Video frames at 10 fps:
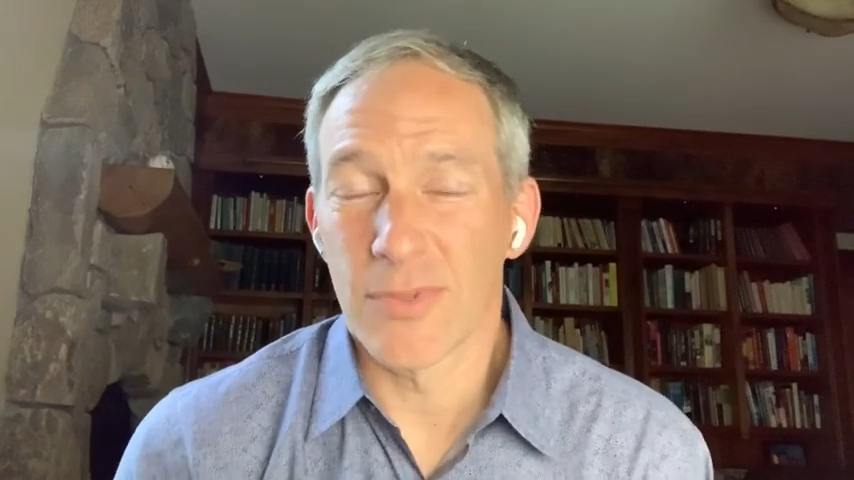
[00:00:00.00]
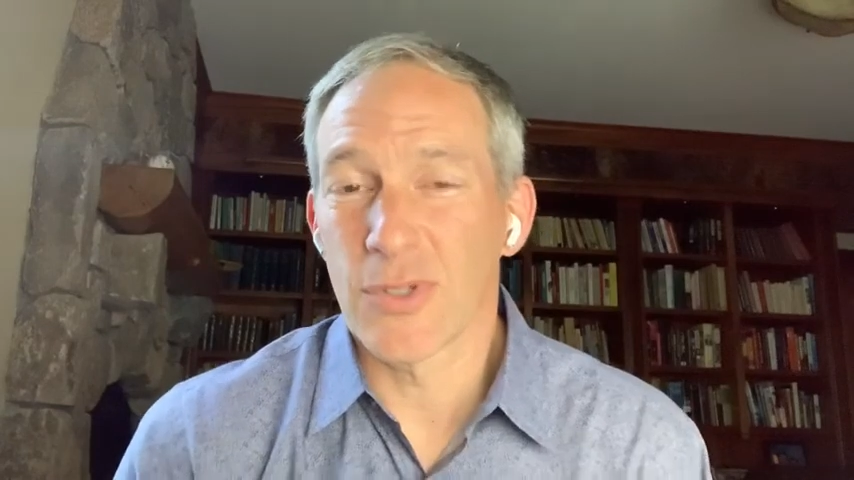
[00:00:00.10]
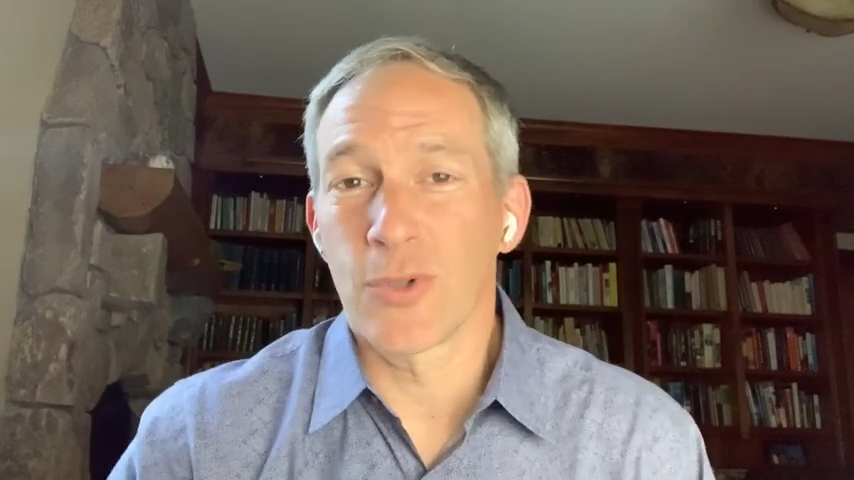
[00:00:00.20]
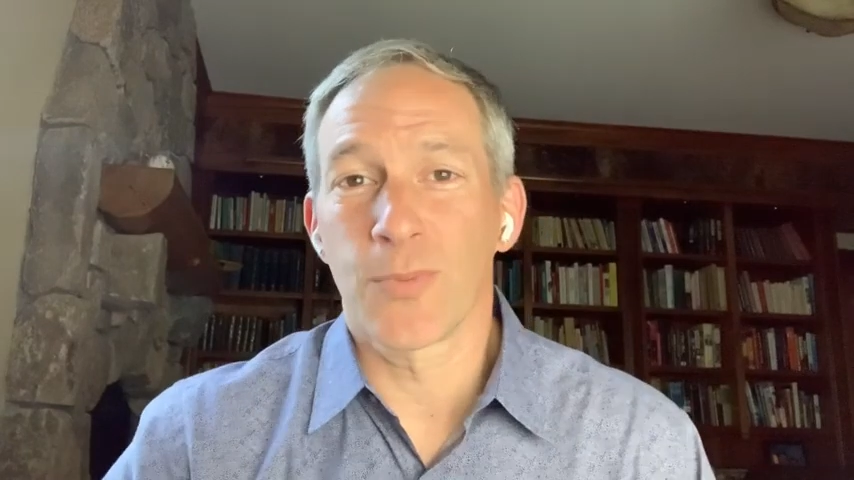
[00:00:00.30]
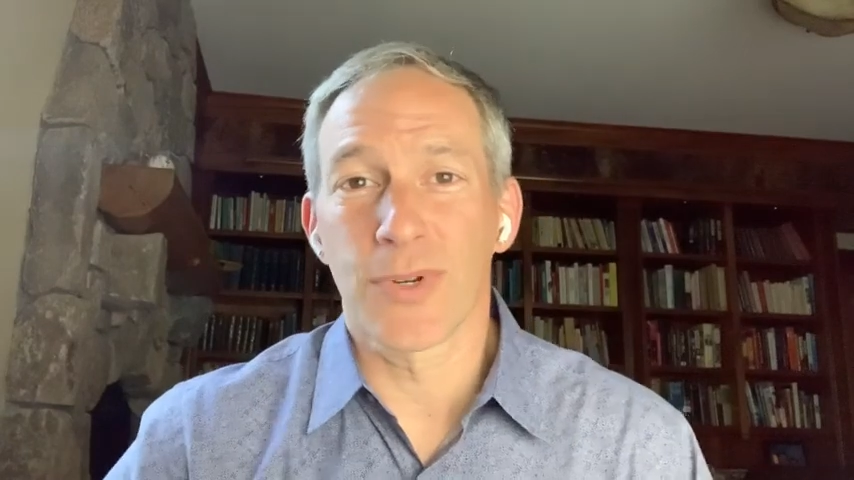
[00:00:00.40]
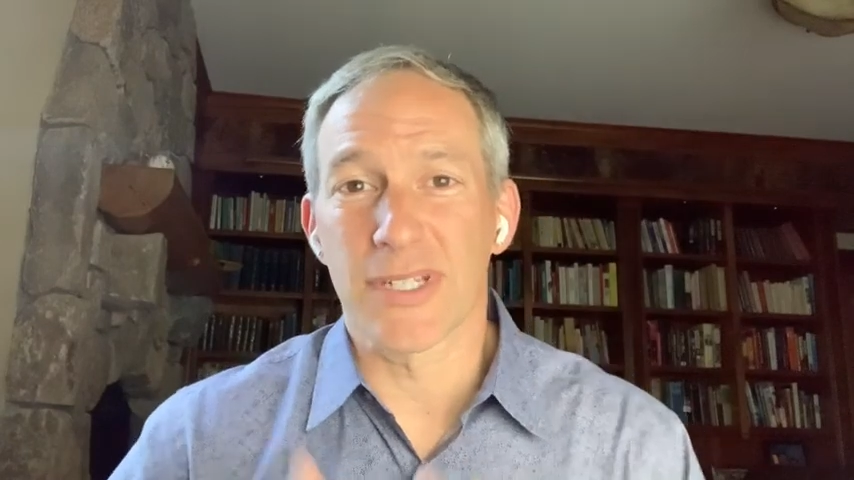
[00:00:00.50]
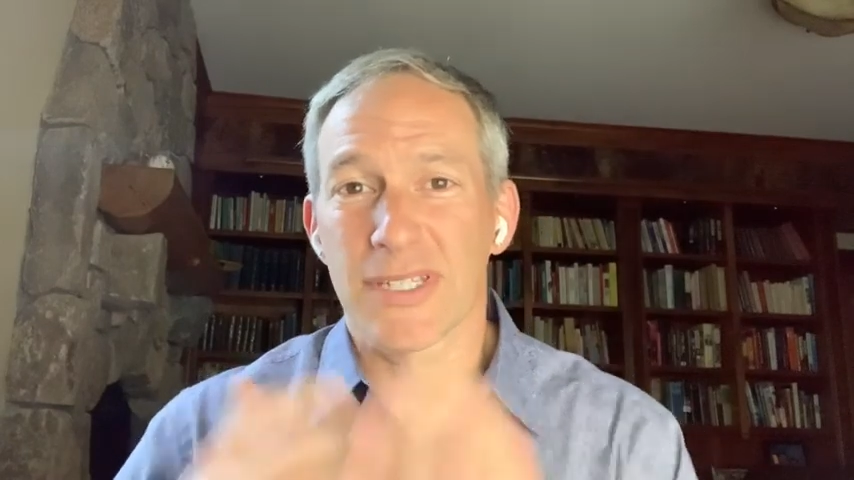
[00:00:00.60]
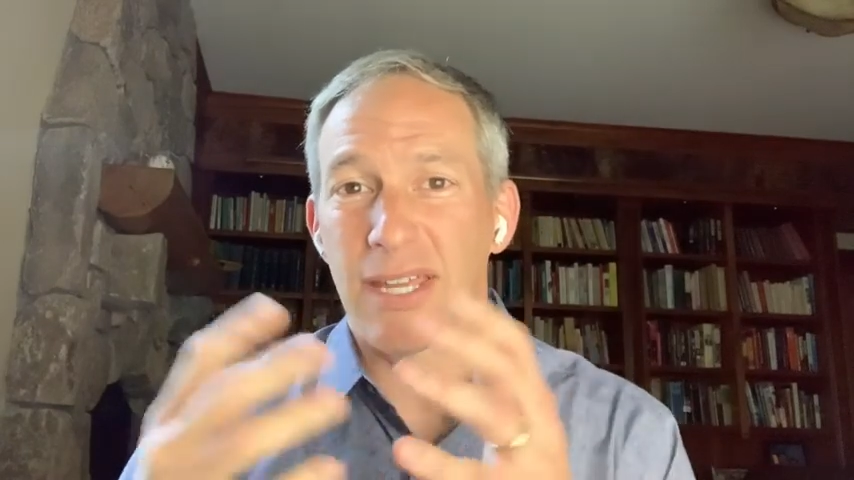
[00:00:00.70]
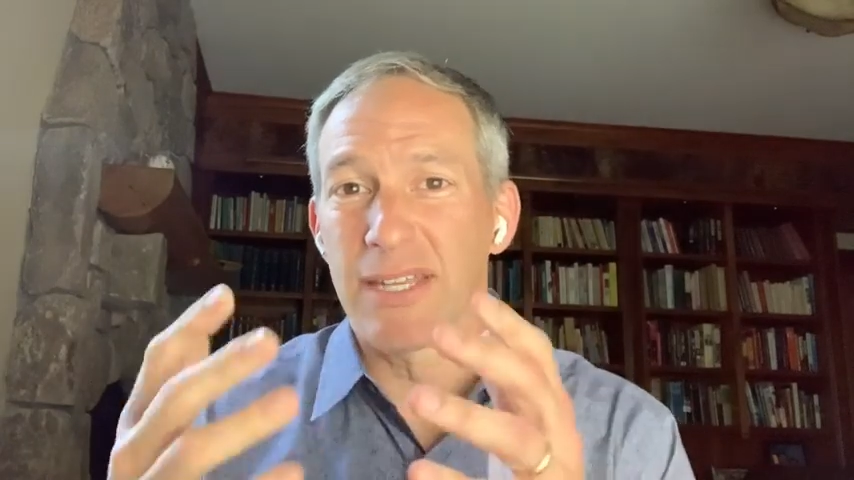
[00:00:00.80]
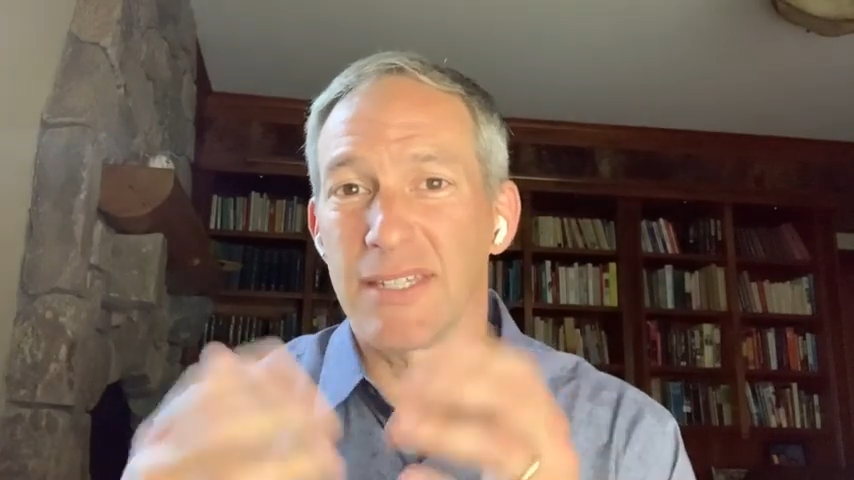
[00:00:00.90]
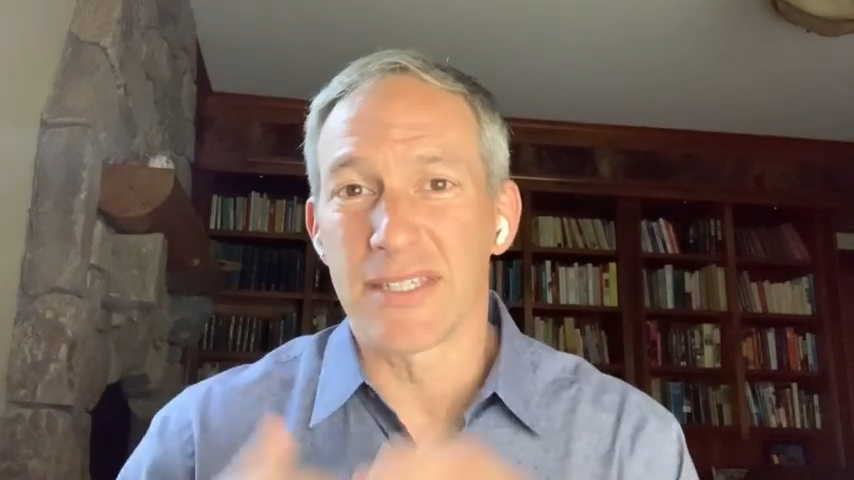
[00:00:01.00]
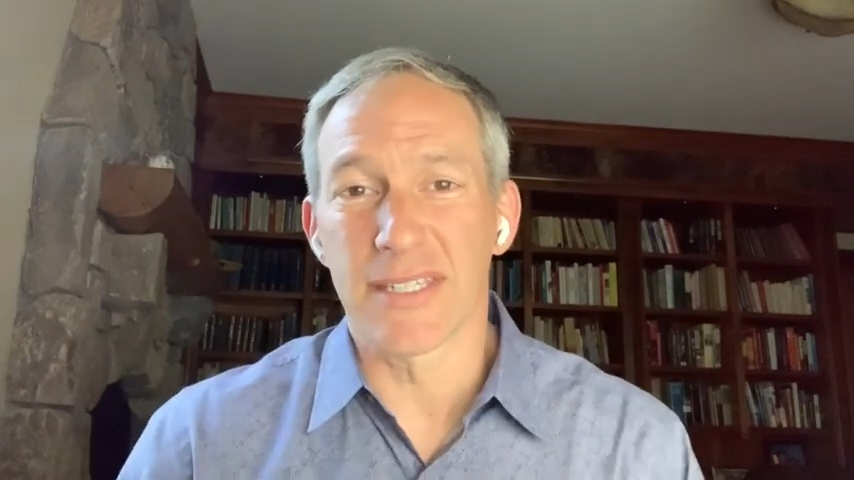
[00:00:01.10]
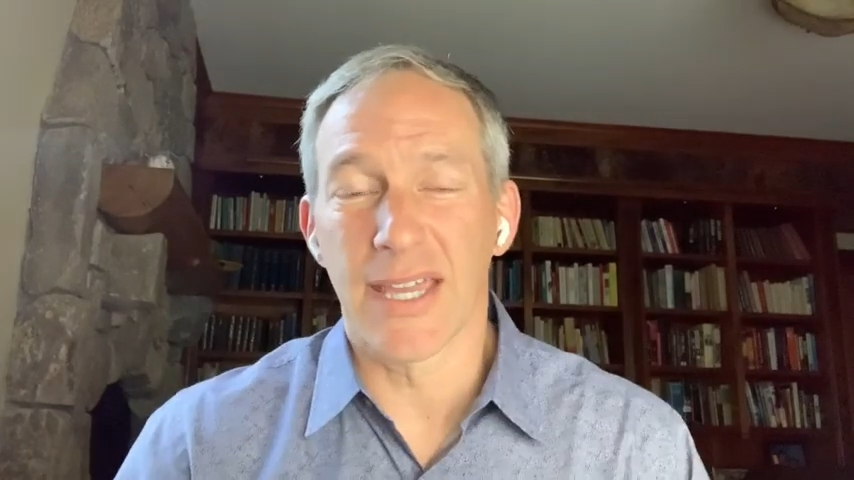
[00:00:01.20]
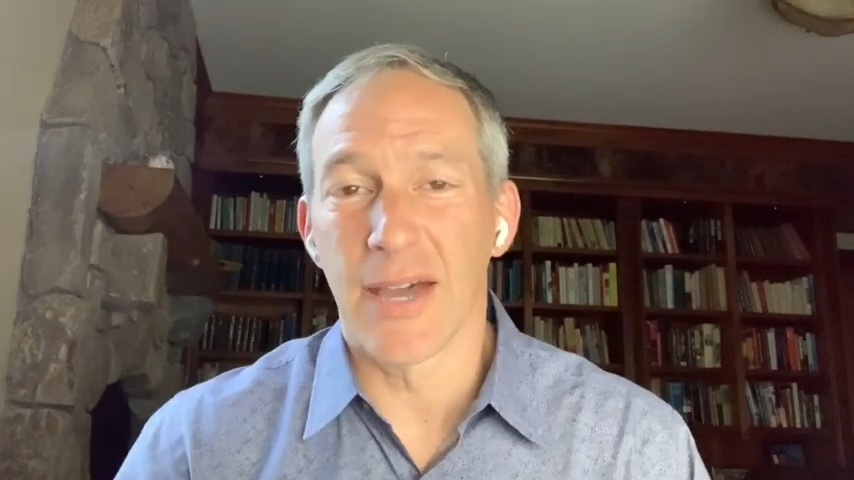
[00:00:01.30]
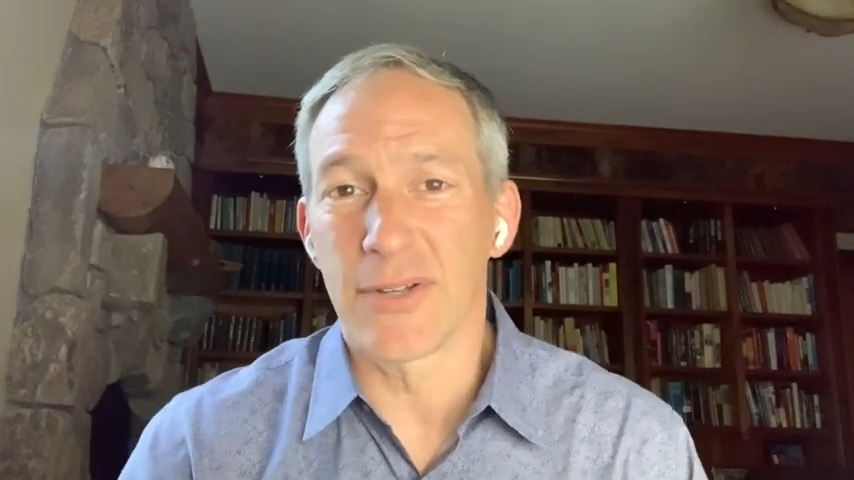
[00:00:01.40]
Super excited to
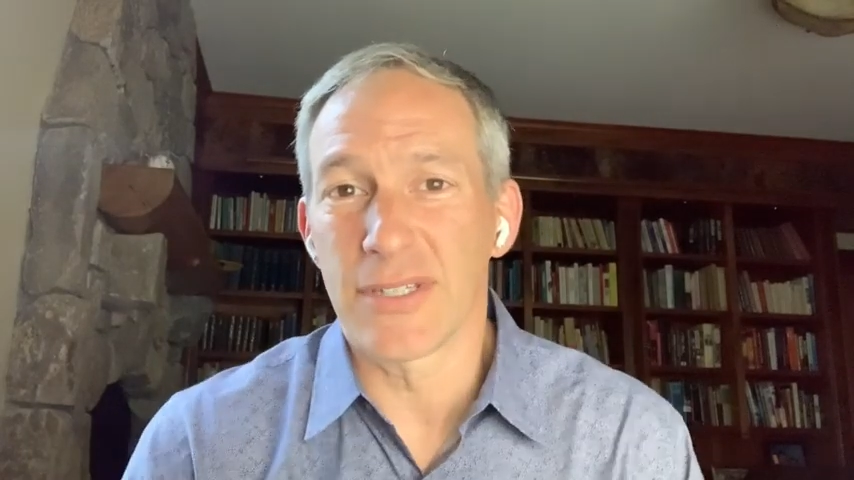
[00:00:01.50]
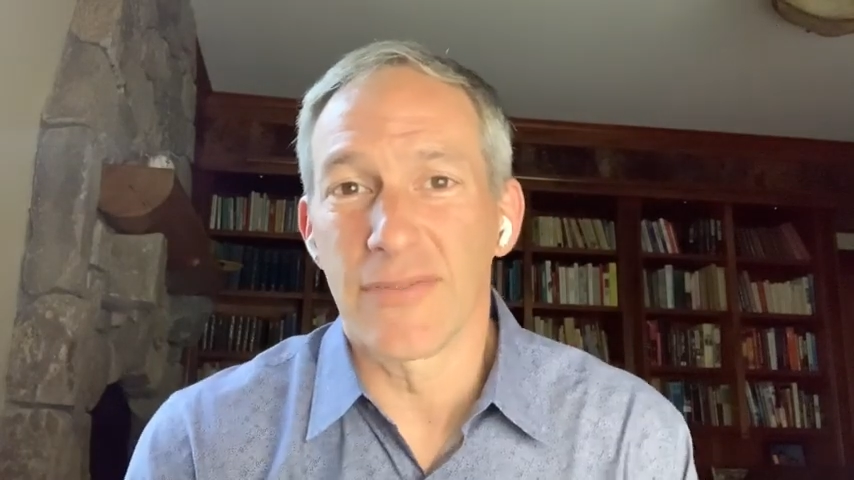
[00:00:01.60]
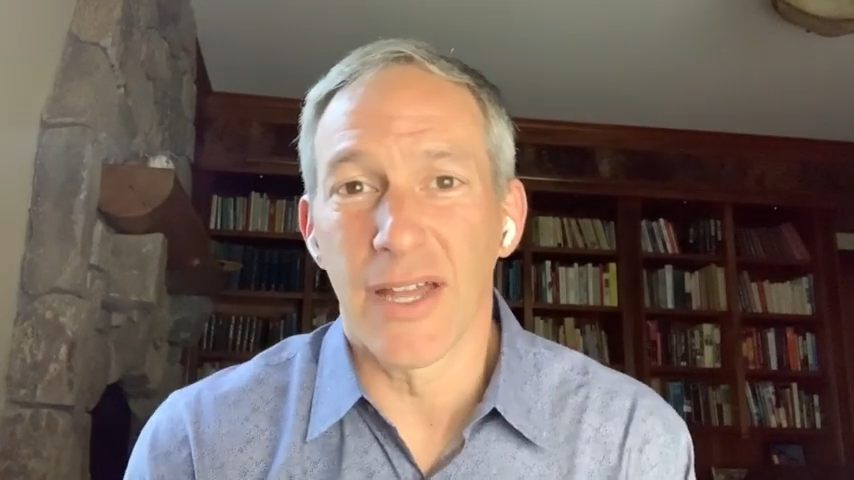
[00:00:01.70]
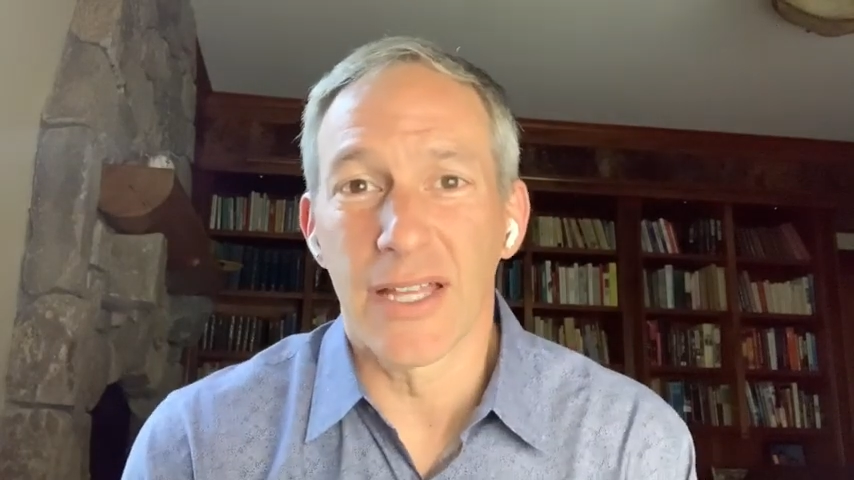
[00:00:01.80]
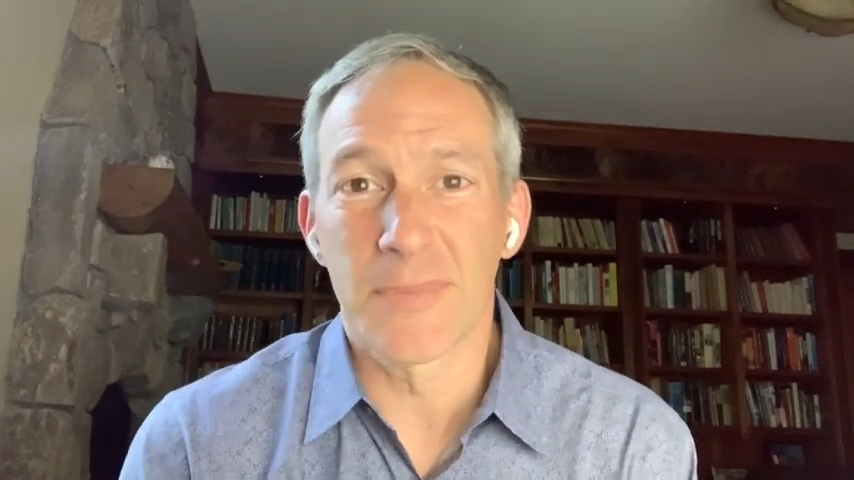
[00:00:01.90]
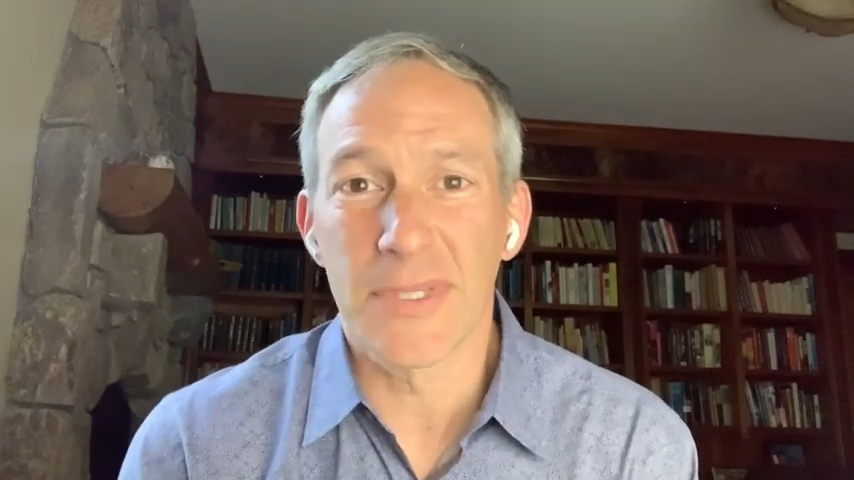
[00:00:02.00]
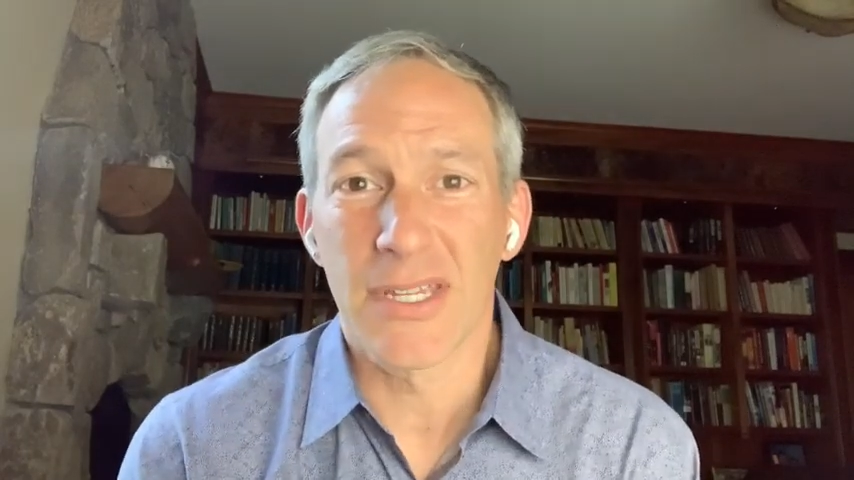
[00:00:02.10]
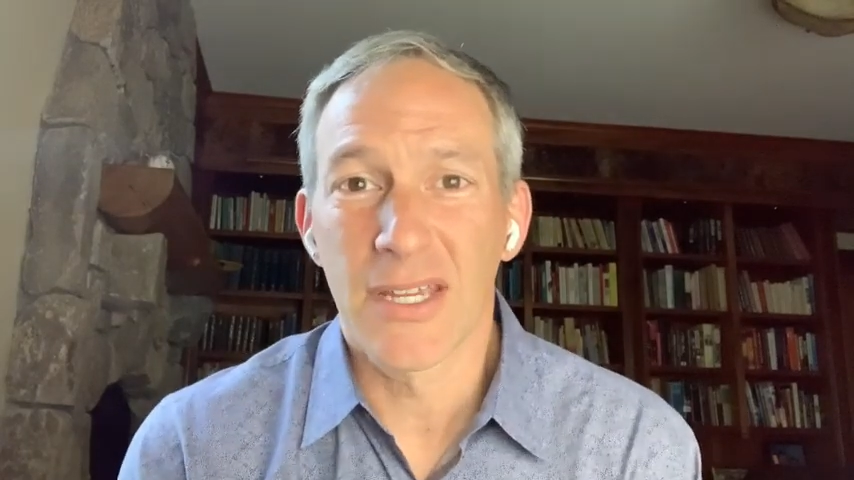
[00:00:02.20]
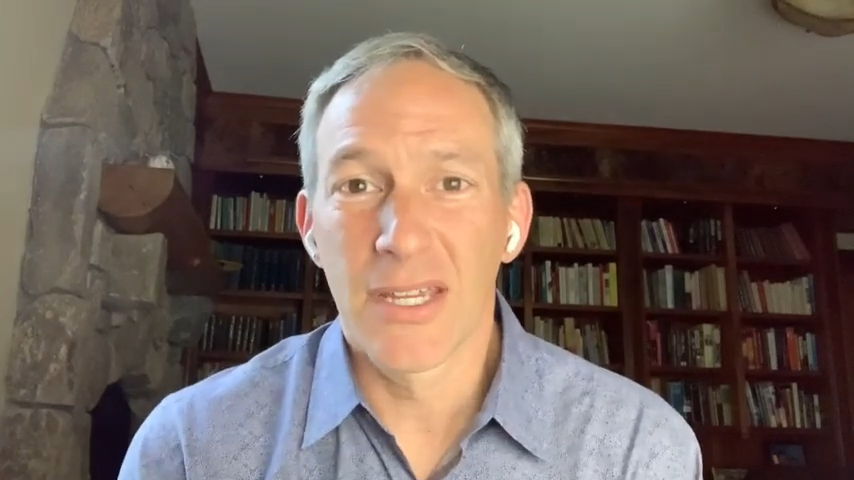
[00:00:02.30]
see how it develops.